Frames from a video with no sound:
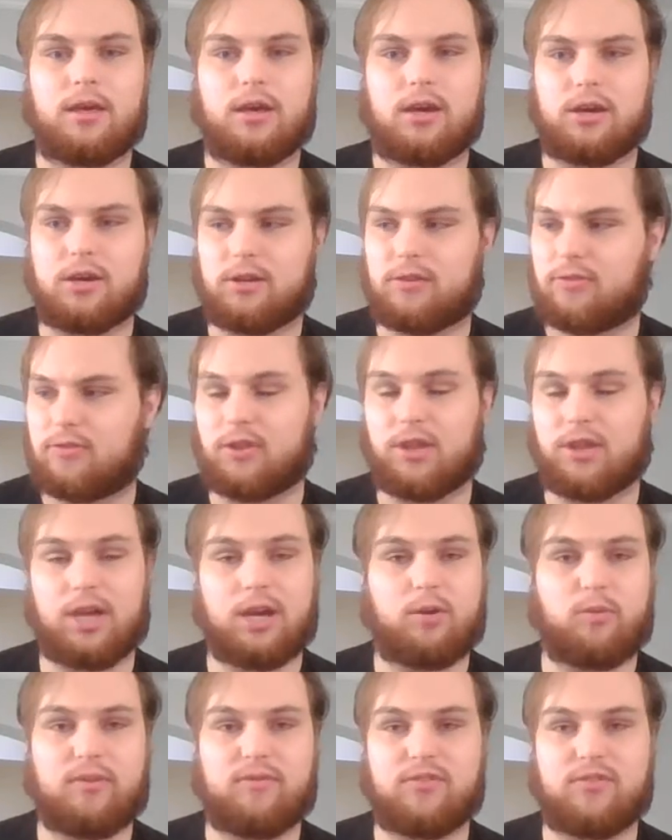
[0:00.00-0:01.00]
it's
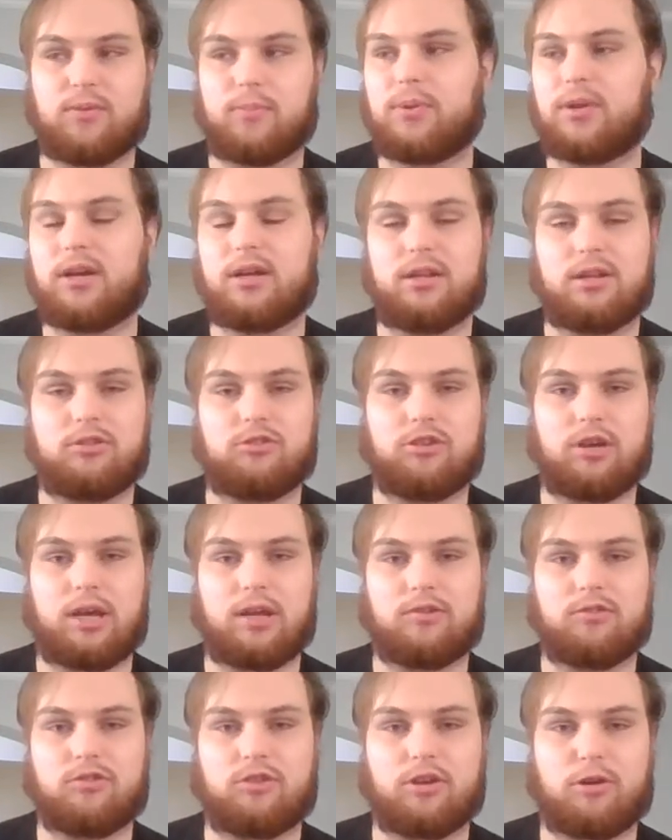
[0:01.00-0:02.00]
like we've completely
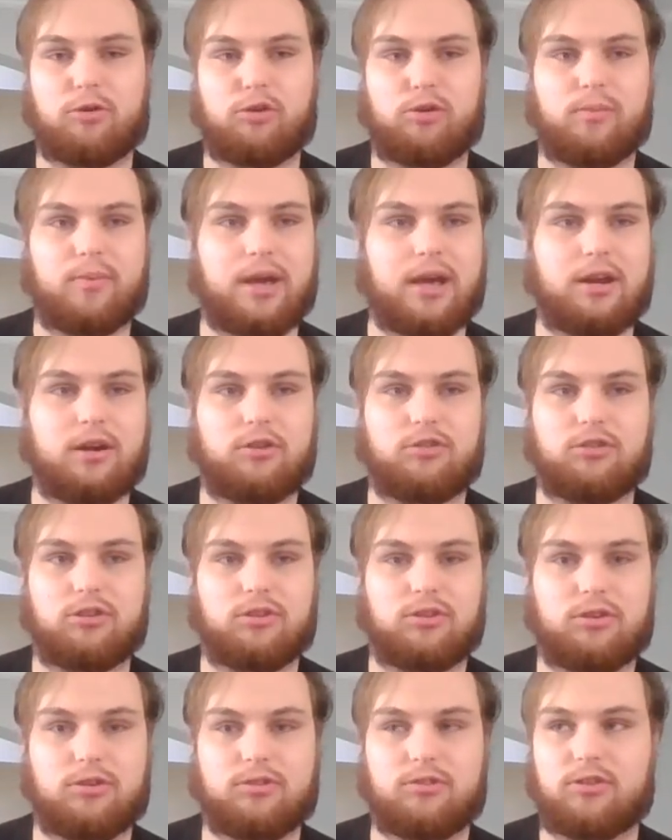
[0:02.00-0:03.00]
changed general
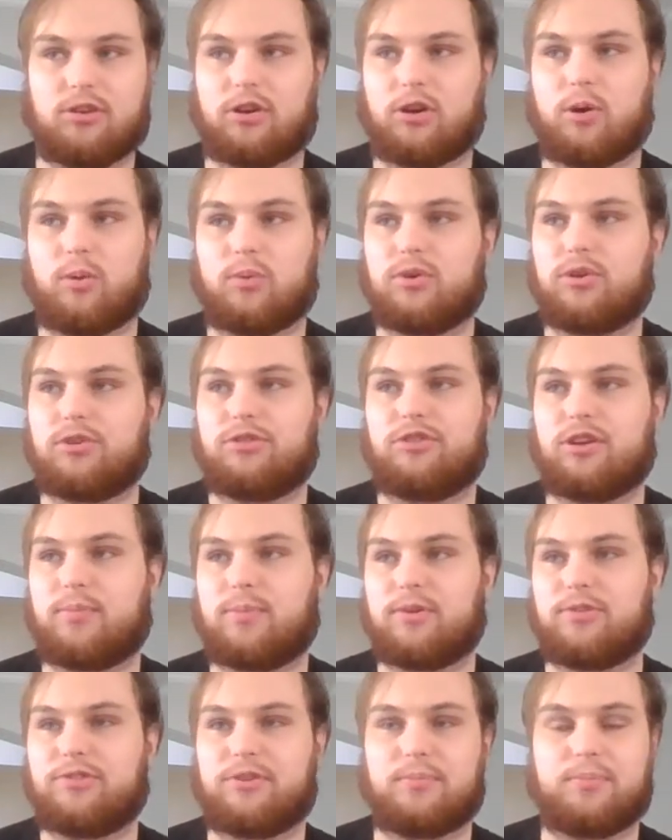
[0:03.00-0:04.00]
managers. Our ownership
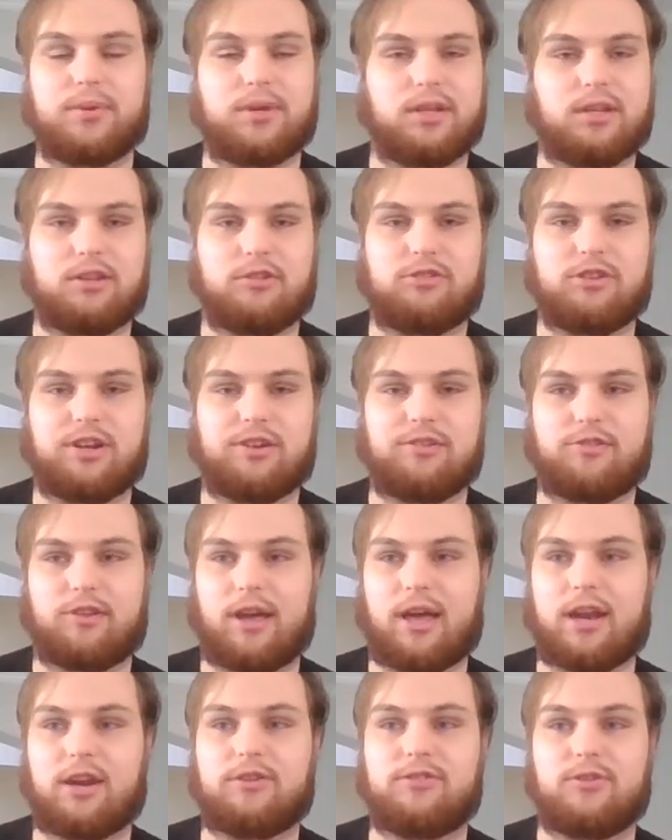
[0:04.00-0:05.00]
has completely changed
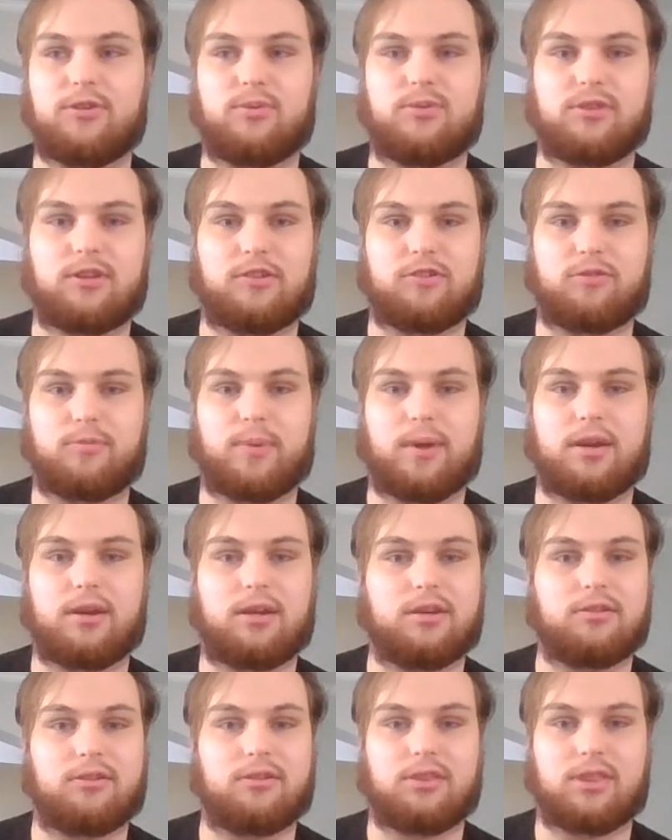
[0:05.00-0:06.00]
attitudes on
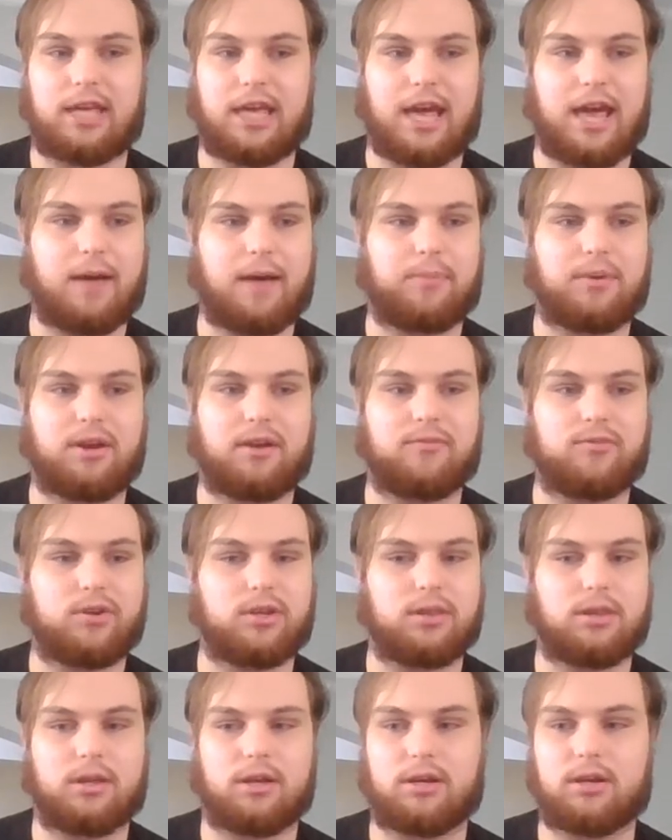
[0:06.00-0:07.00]
spending to the cap and
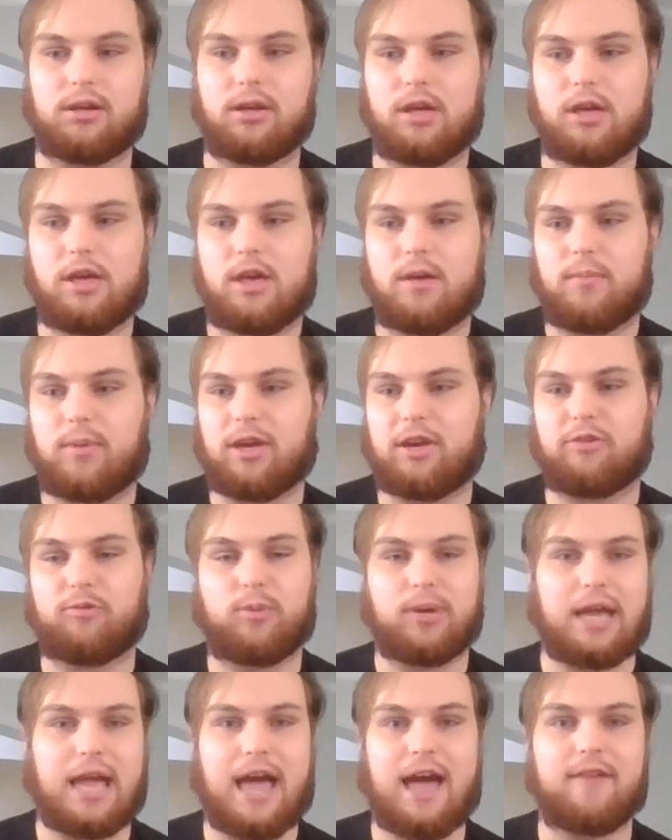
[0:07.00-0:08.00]
everything because
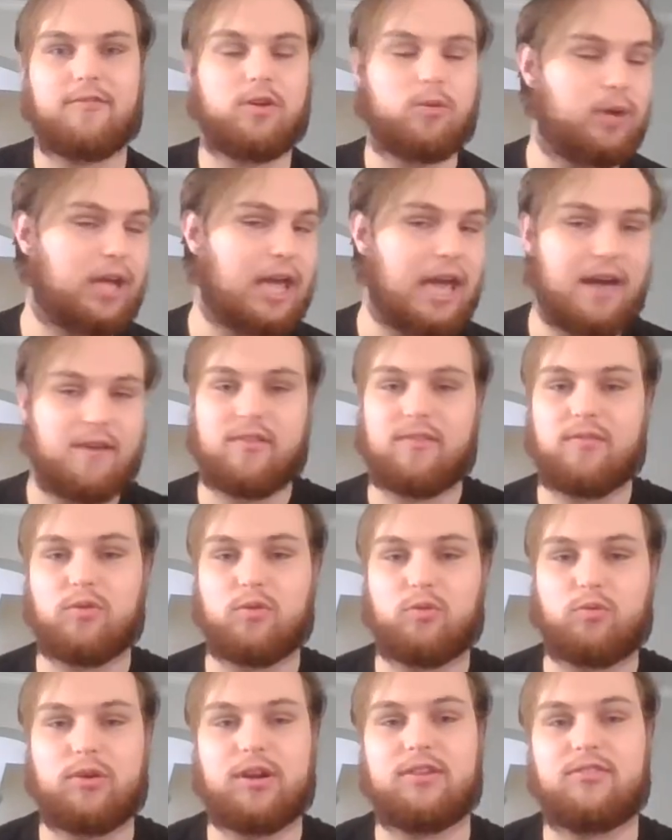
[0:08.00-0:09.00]
we haven't even
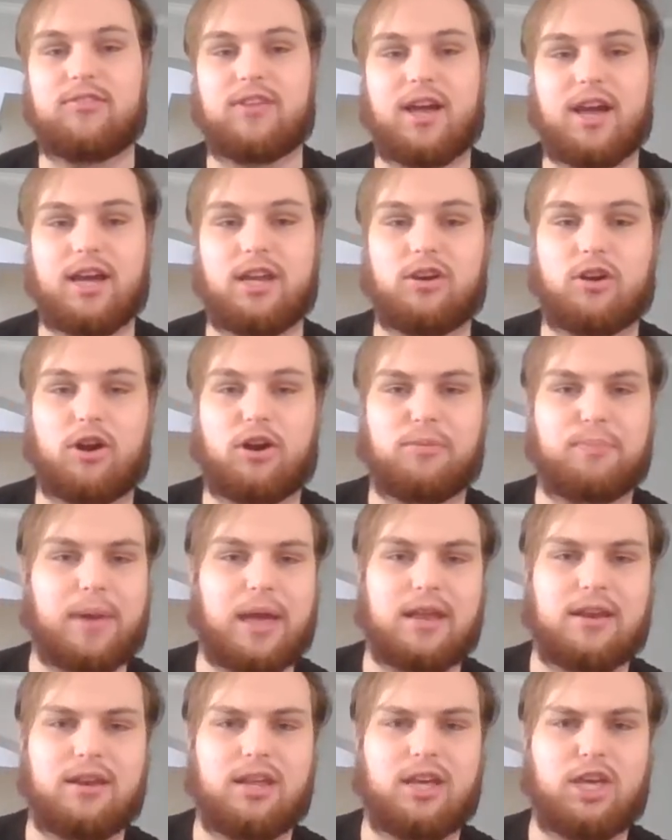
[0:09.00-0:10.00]
re-signed our
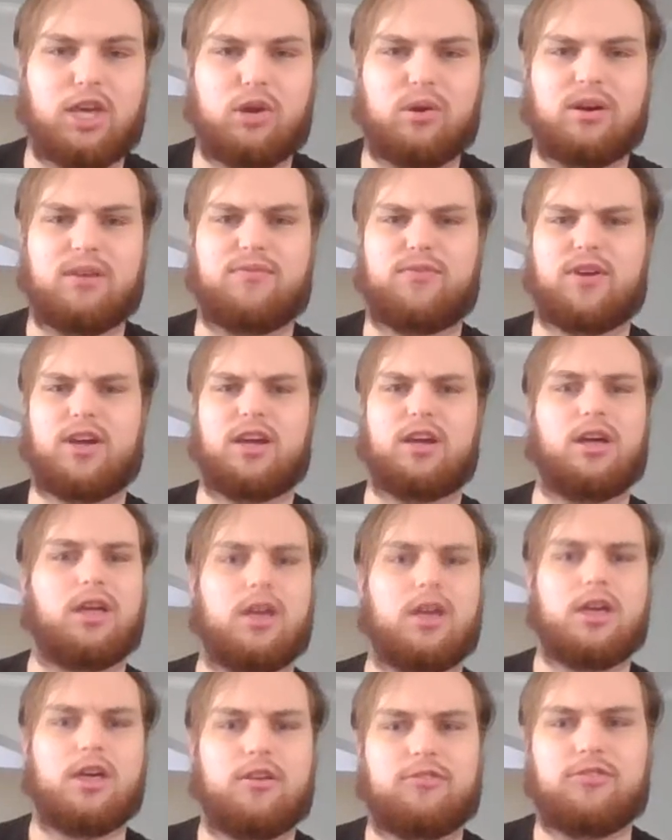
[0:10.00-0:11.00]
pending UFA
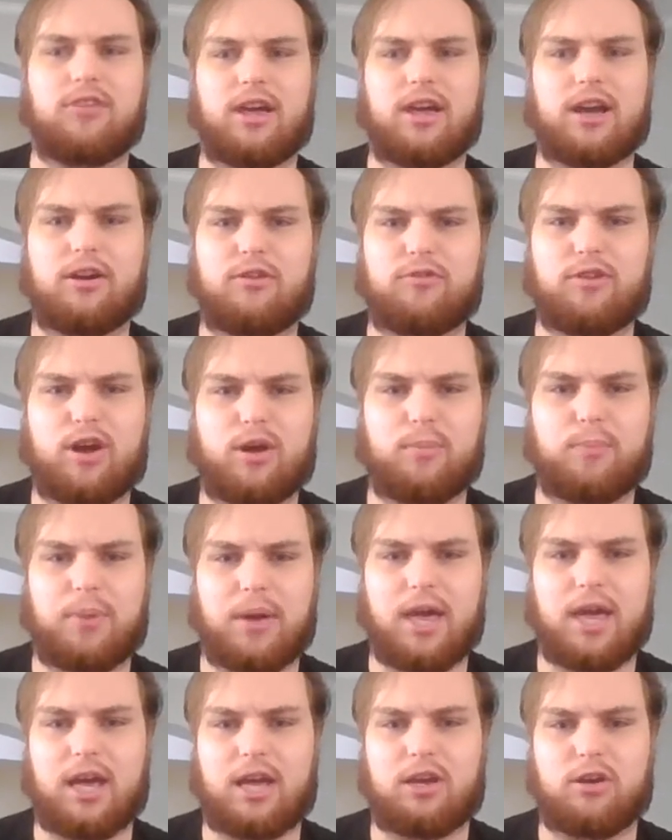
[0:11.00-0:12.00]
second round
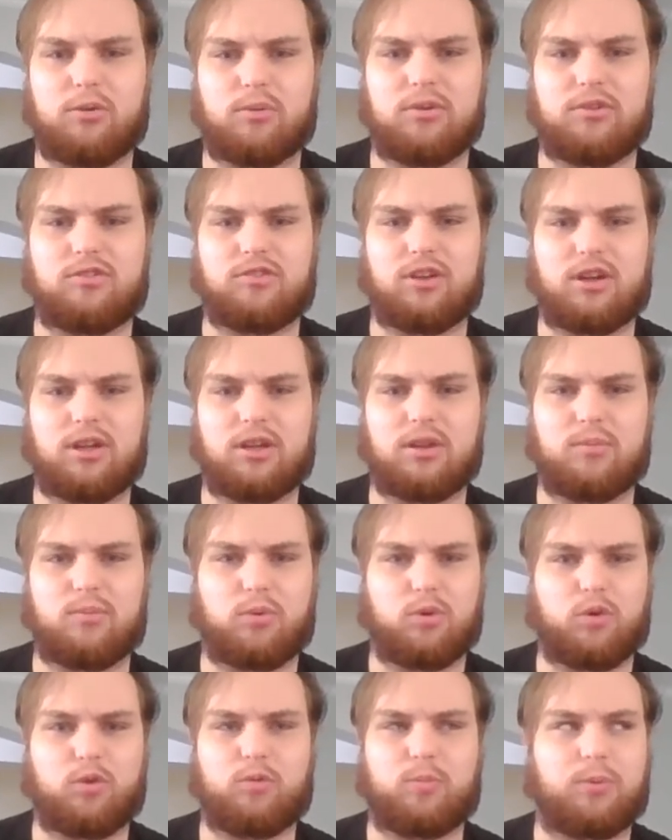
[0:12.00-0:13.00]
pick
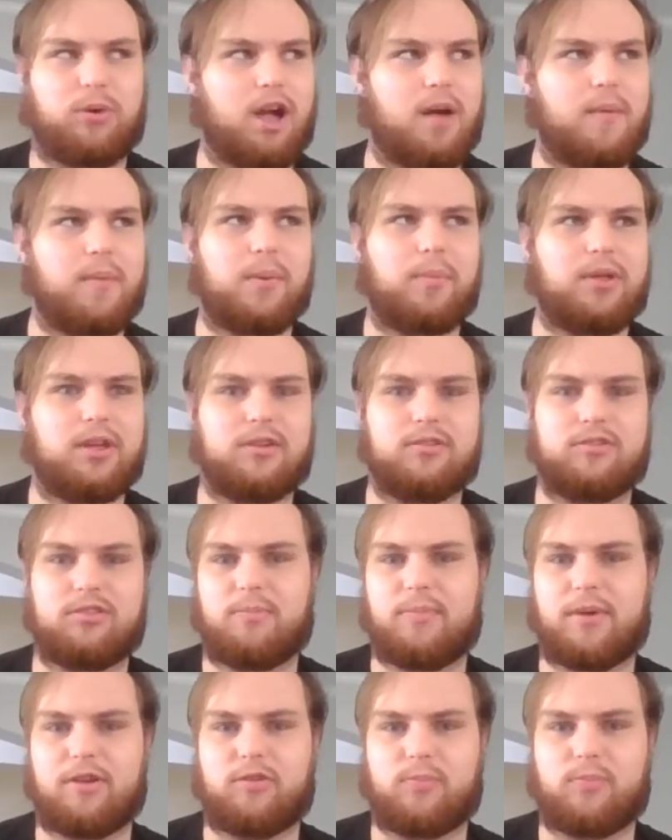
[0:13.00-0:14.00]
who probably is the
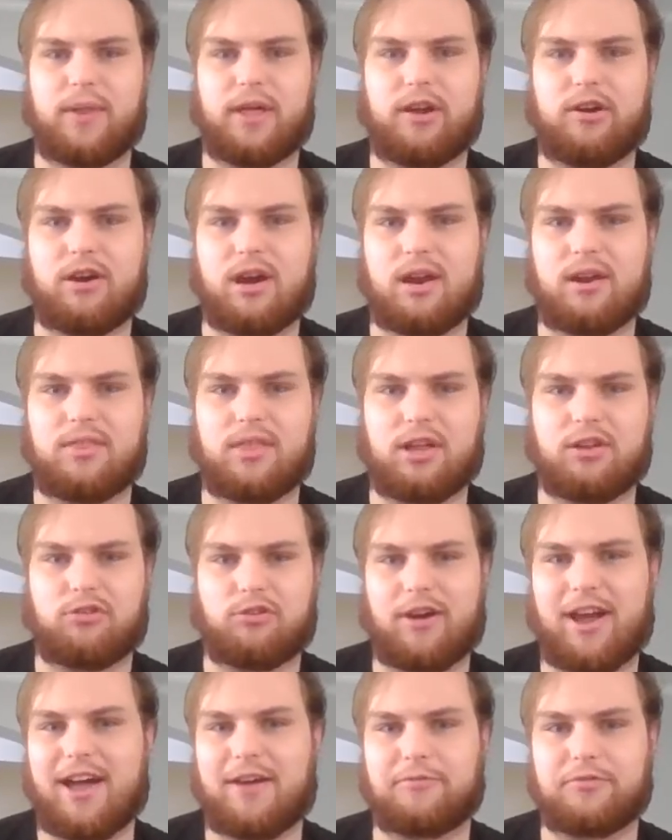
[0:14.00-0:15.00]
best player out of that
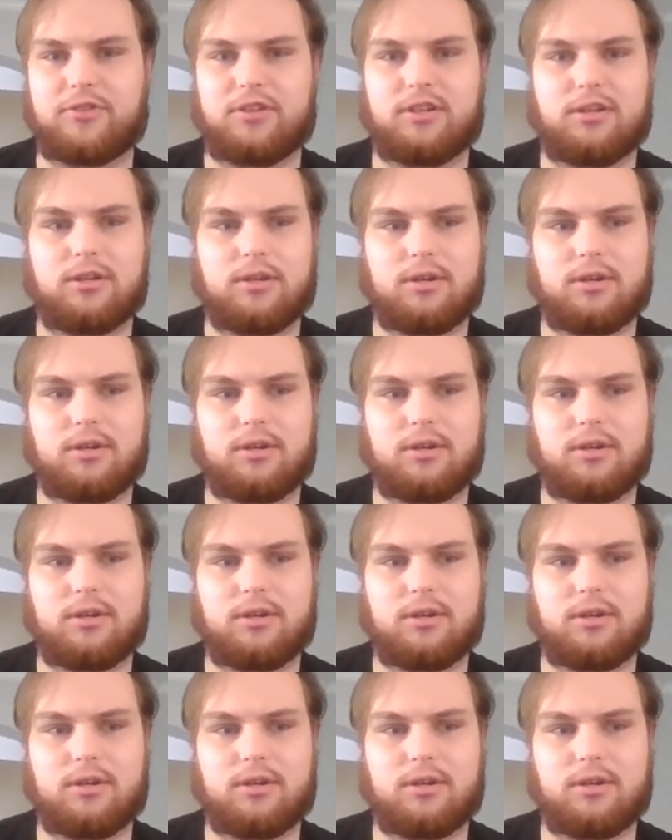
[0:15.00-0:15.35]
draft.